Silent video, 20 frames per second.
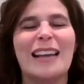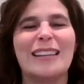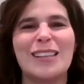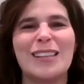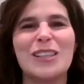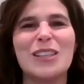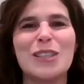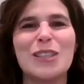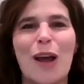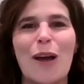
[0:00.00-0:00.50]

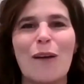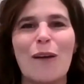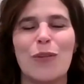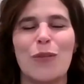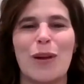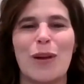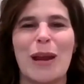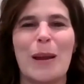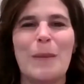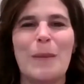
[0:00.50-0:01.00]

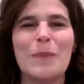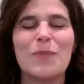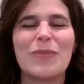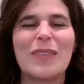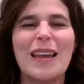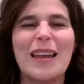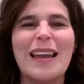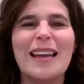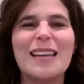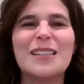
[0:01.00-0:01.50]
discovery
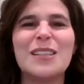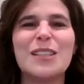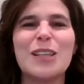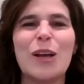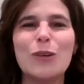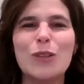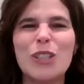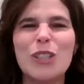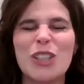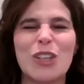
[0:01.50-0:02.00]
is
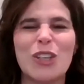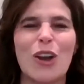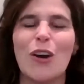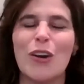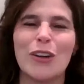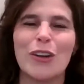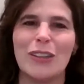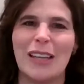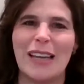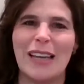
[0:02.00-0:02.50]
so
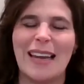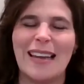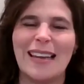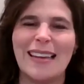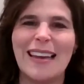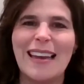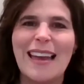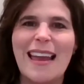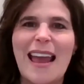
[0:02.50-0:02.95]
startling